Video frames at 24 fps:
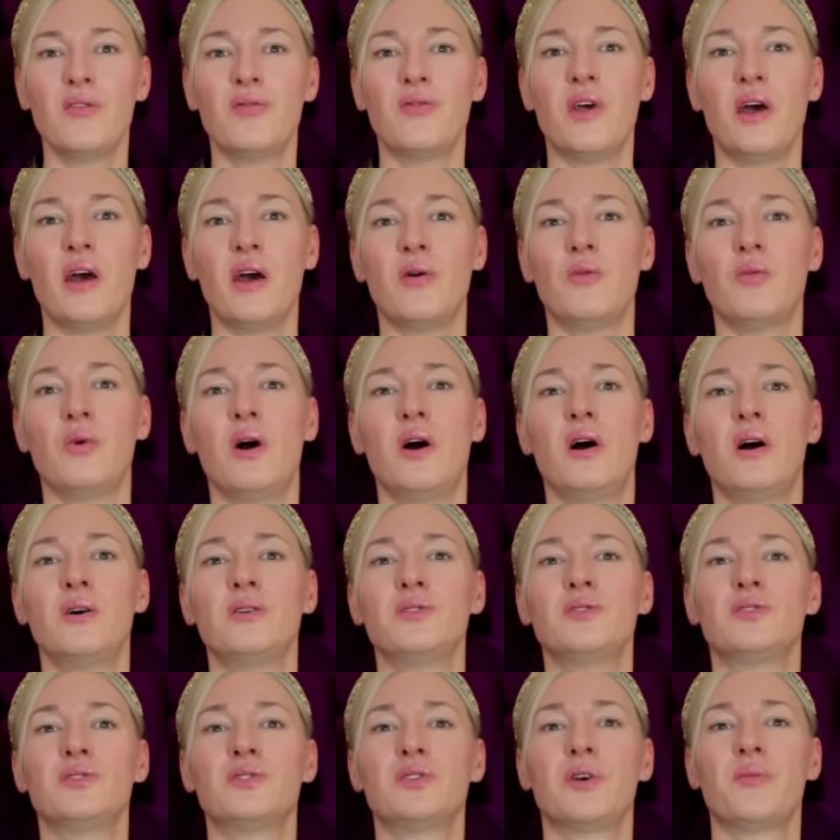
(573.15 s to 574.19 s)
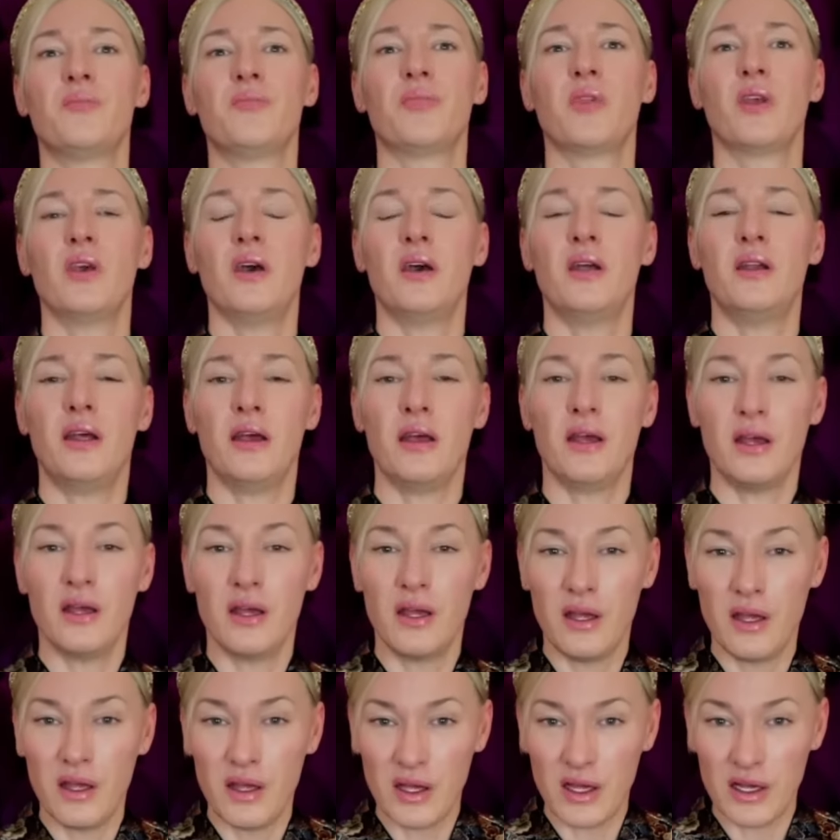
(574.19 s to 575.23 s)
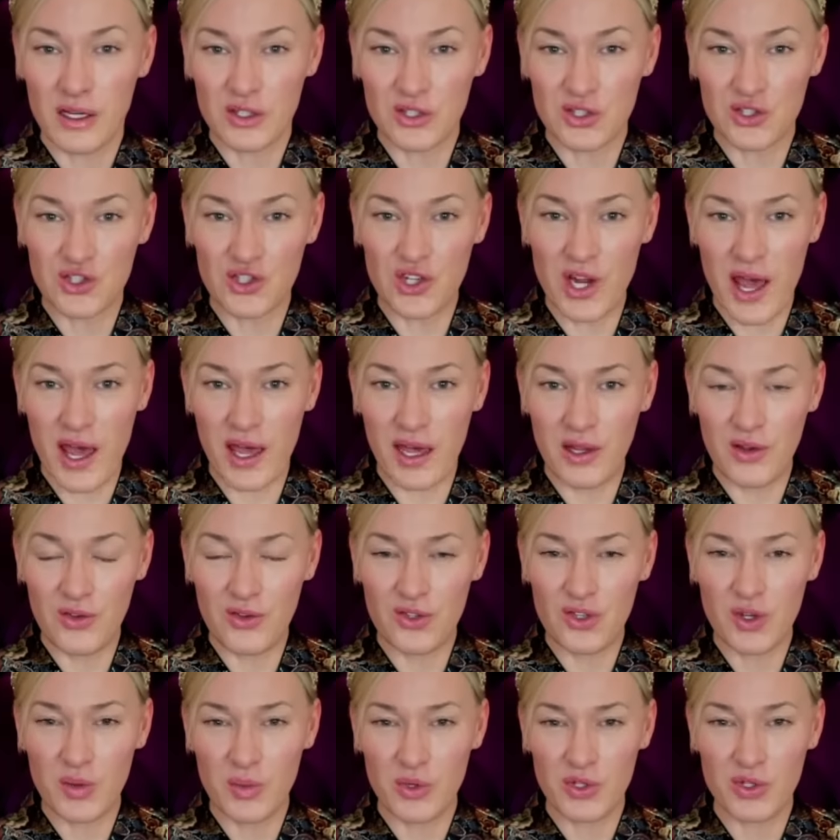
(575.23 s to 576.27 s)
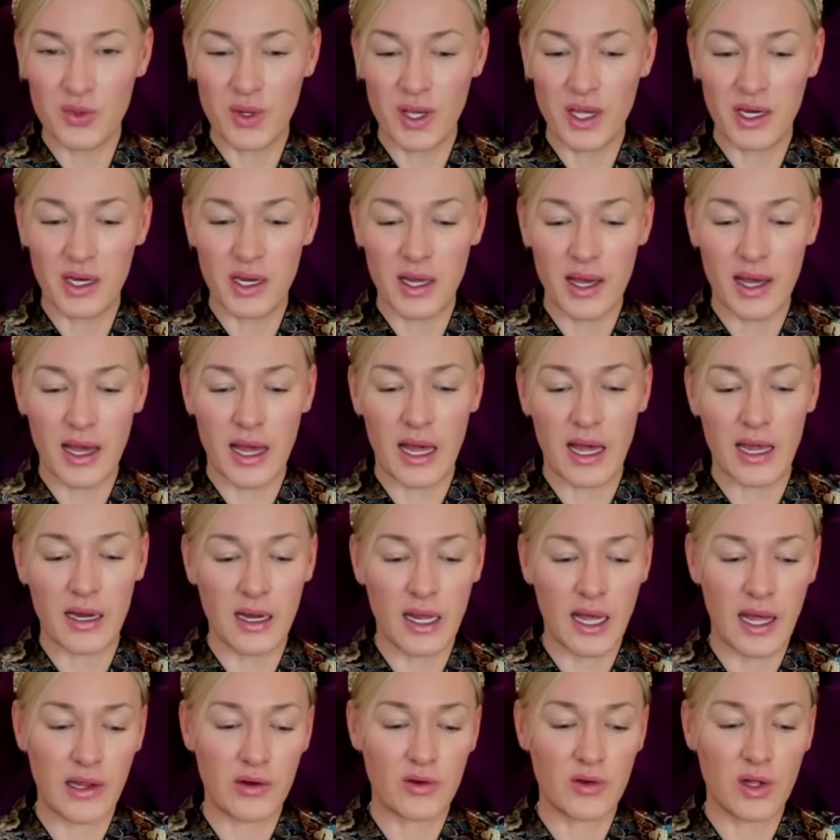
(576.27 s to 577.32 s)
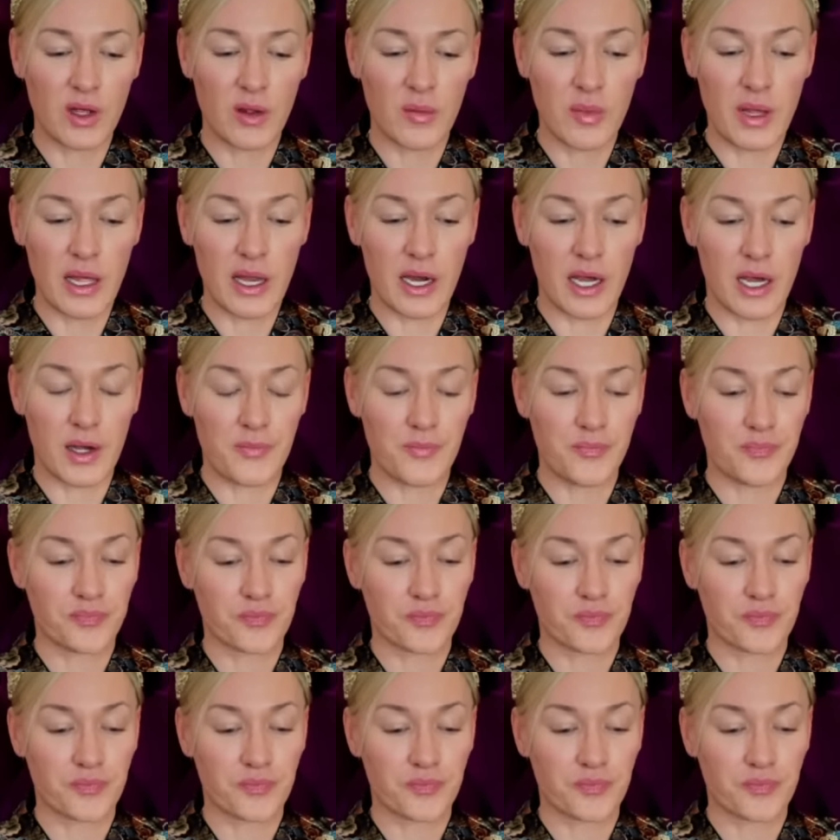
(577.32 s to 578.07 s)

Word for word: there was an exchange between Anne and Camilla.